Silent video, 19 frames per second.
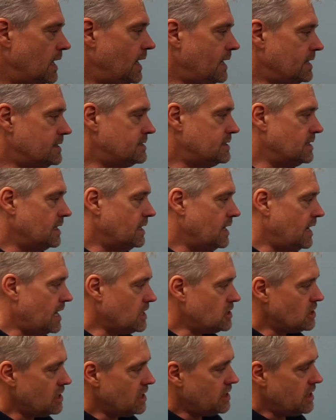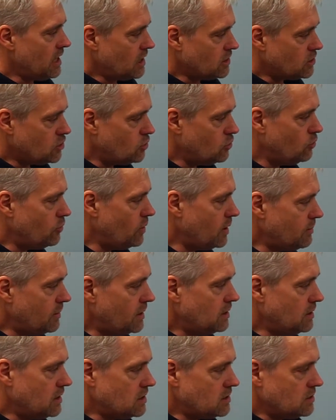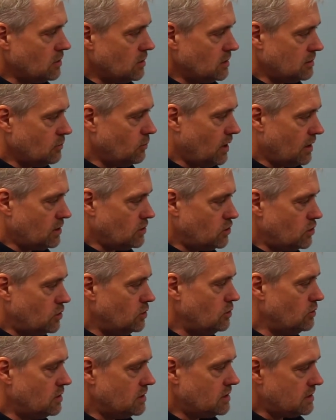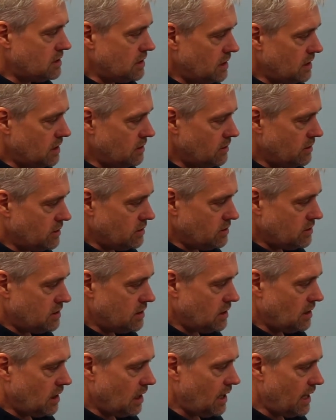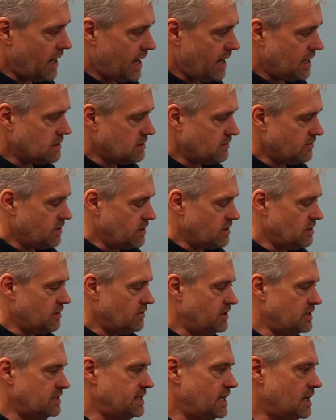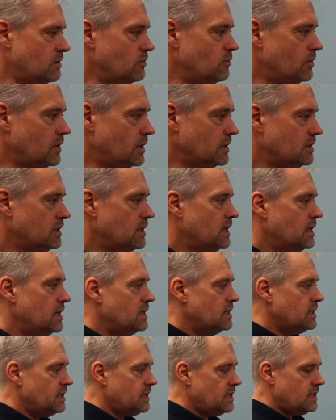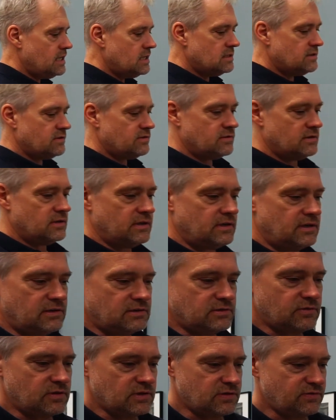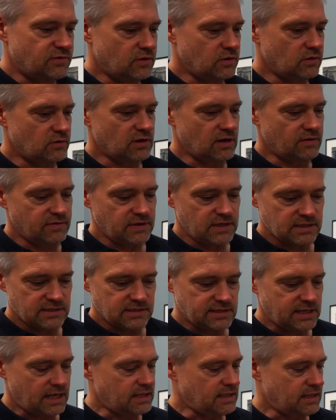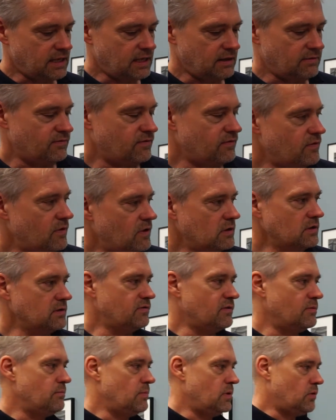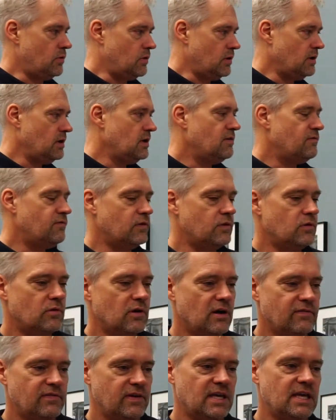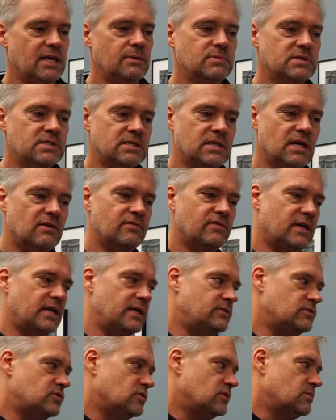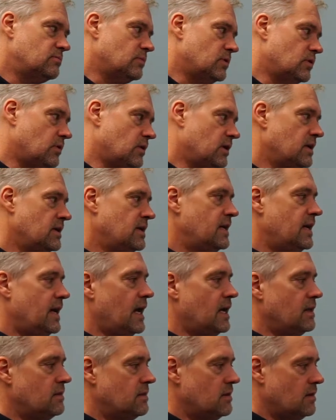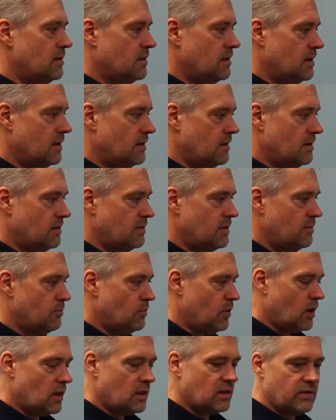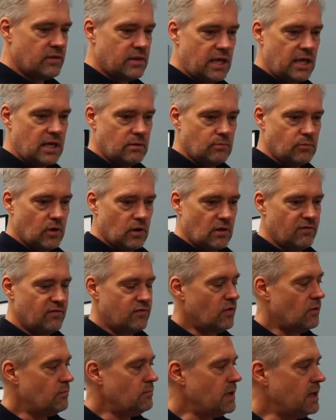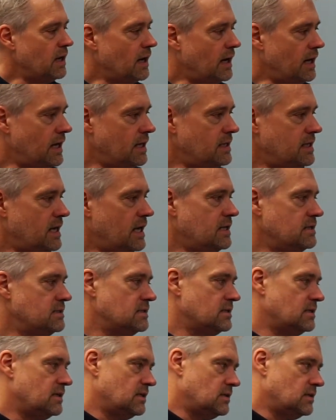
It's actually there are 2 women. It's not 1, 2. It's here you see the legs of the second one. He was photographing. He's standing in front of a mirror, photographing himself into a mirror, and the model, the naked model, from behind, and